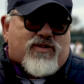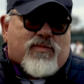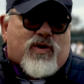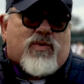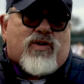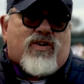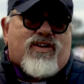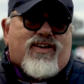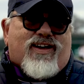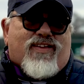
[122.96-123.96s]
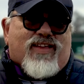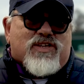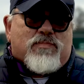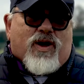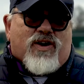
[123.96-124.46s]
at the moment. And
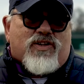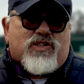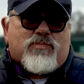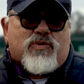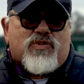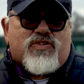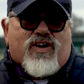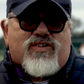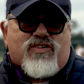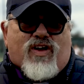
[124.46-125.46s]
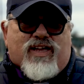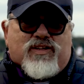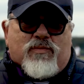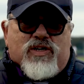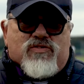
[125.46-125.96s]
that's part of the sports science side
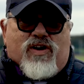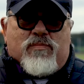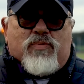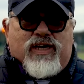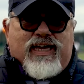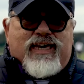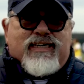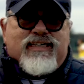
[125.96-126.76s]
that we're trying to bring in.